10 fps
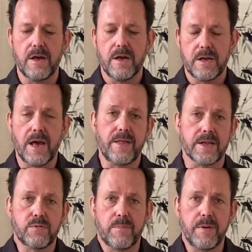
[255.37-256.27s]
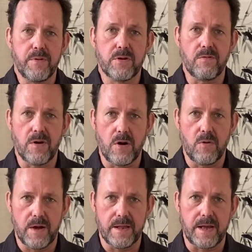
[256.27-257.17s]
yeah, that's what people grow
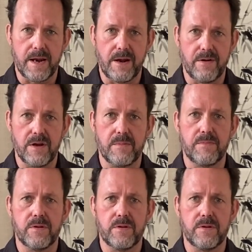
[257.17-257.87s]
in that area,